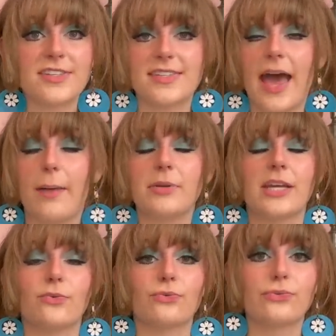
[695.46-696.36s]
is
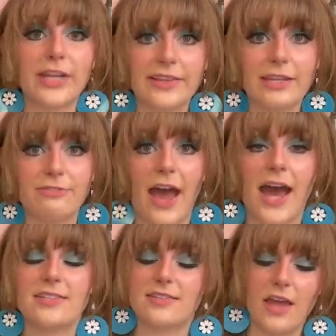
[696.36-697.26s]
happening really
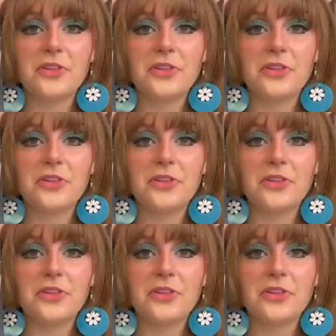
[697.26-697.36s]
fast.